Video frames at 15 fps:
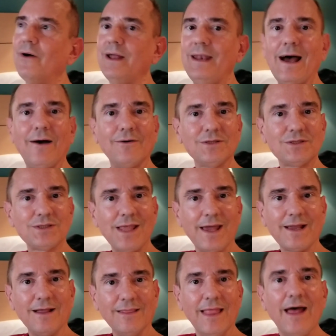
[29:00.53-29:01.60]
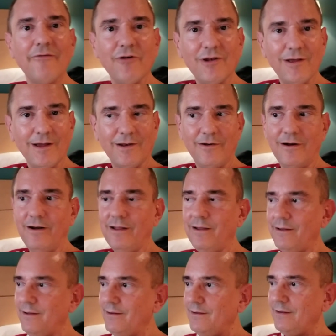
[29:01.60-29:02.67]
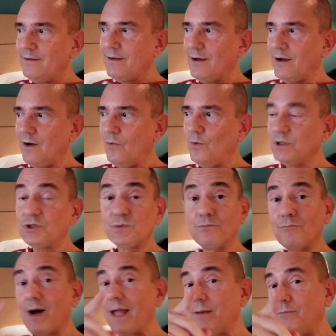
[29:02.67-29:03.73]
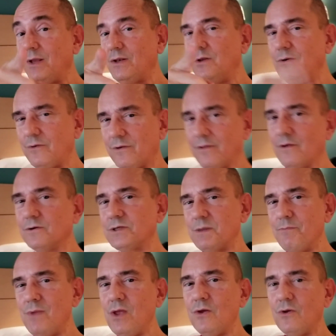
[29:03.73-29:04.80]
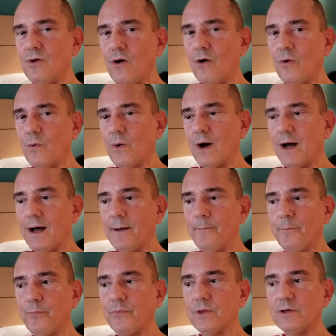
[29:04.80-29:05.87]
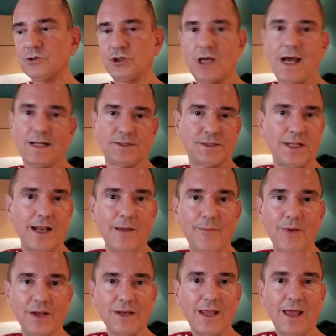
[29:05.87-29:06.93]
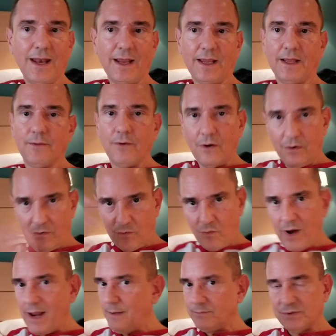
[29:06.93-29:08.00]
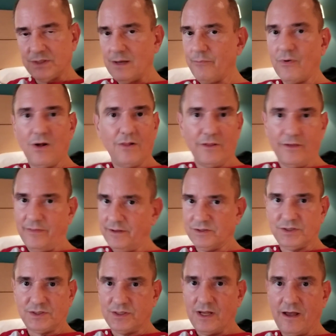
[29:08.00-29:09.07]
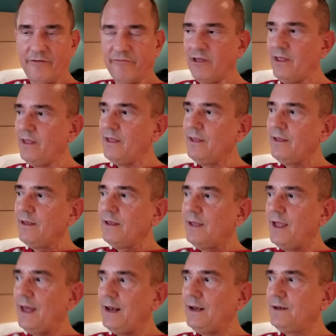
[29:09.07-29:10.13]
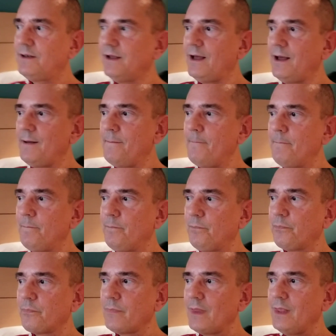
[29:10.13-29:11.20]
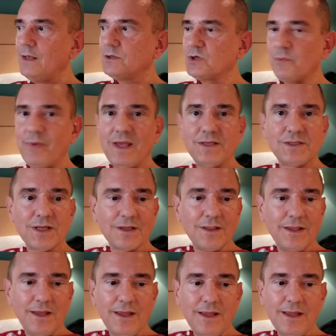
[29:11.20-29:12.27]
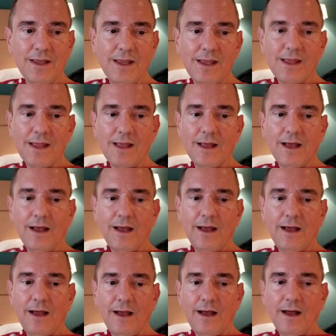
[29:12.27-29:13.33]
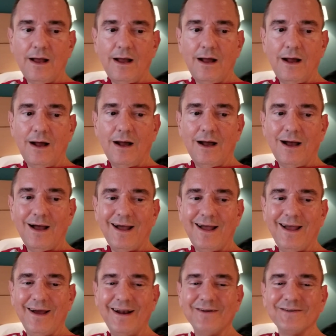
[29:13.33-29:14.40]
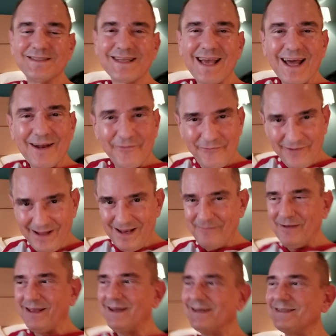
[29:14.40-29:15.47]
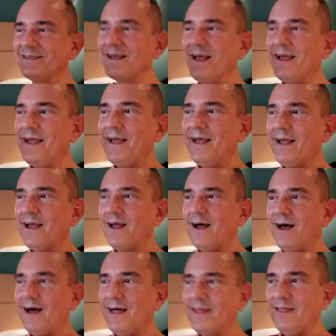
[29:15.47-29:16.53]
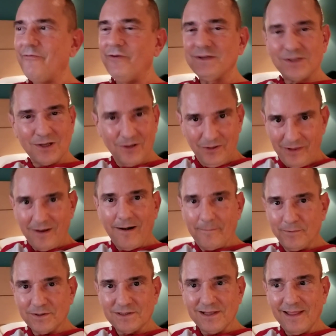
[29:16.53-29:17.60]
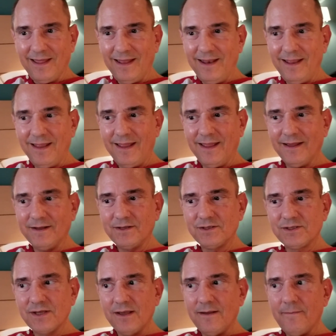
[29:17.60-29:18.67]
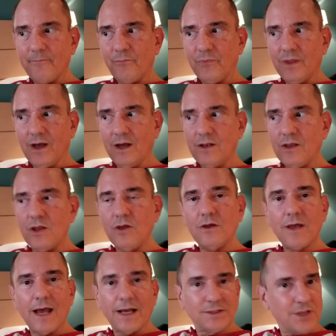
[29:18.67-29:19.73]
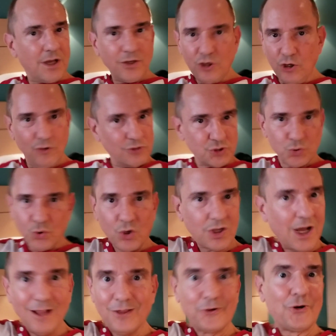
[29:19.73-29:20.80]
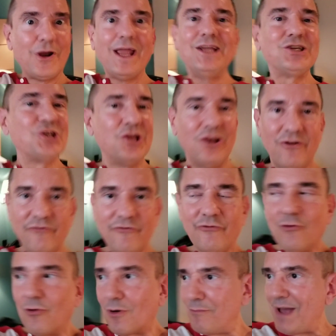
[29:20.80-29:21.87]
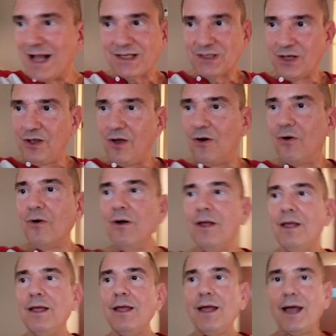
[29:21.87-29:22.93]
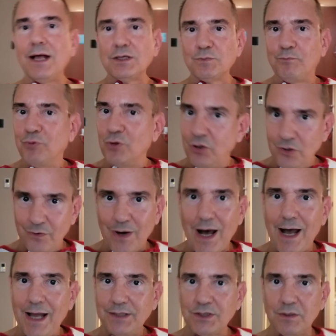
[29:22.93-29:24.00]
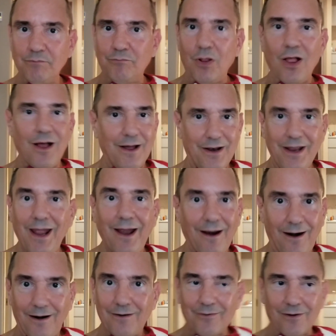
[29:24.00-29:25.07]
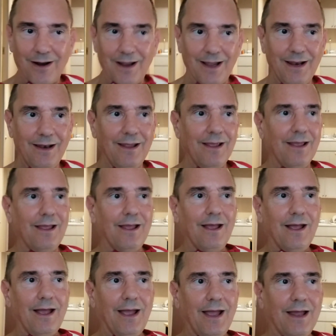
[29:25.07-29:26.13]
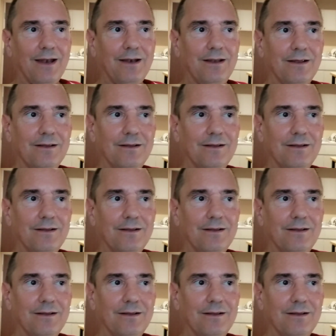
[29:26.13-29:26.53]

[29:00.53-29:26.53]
and now it's like 1100, uh, which might be due to those immuno uh, shots that I've been getting. It ramps up all of this stuff and it um, so basically, uh, and it was kind of funny because uh, the physical therapist lady is un has unusual coloration for Mexico, has blue eyes and blonde hair, right, and